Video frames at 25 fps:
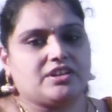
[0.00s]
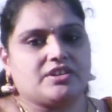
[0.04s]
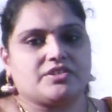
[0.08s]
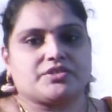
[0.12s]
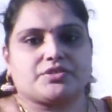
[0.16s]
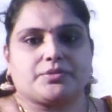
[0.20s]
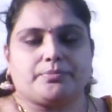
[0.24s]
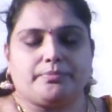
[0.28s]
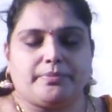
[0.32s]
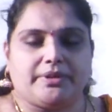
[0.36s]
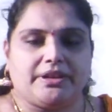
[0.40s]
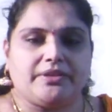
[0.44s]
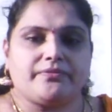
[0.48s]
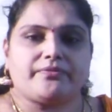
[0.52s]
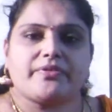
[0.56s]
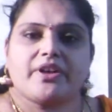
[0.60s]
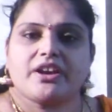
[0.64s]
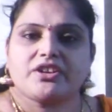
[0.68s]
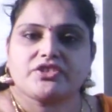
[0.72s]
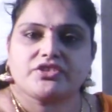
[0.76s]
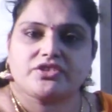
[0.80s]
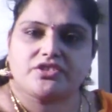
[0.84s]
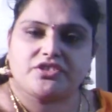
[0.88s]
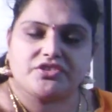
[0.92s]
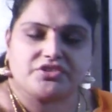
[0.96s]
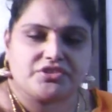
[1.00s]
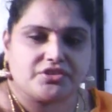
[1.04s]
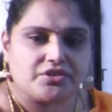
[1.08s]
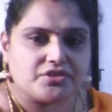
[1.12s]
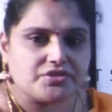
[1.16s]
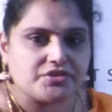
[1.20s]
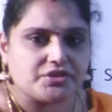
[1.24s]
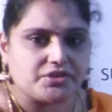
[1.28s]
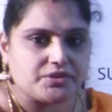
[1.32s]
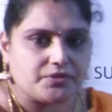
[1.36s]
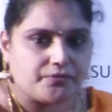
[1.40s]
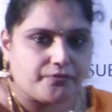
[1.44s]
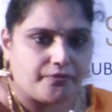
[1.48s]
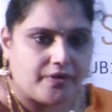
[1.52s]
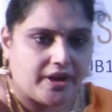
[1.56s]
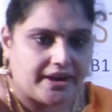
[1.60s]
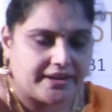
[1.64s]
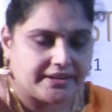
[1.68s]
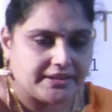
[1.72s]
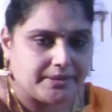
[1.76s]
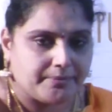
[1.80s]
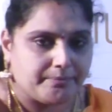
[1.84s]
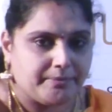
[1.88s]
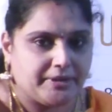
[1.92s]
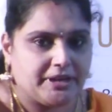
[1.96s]
So min function is used to
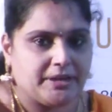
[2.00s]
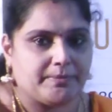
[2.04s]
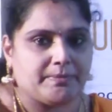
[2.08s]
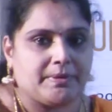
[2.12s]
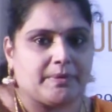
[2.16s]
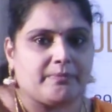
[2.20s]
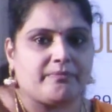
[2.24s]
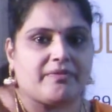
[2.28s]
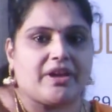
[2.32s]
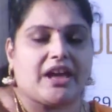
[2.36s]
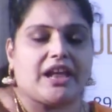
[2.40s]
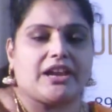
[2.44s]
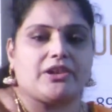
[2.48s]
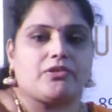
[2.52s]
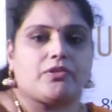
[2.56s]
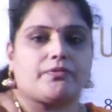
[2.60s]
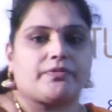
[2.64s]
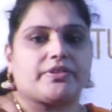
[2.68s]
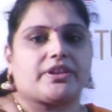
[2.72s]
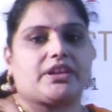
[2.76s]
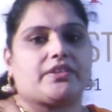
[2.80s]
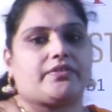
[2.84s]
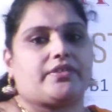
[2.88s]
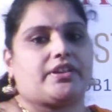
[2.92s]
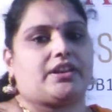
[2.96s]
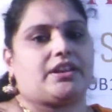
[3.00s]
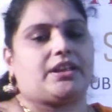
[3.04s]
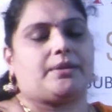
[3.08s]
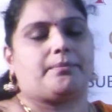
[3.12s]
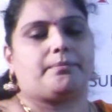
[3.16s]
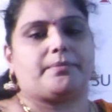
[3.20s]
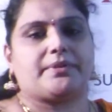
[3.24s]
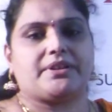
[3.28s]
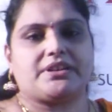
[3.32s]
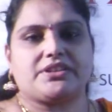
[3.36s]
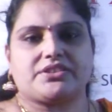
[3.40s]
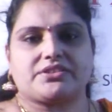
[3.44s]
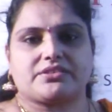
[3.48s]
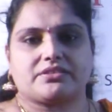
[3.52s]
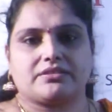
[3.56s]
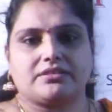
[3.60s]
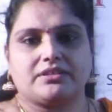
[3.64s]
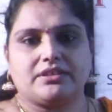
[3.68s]
find the minimum value of given numbers,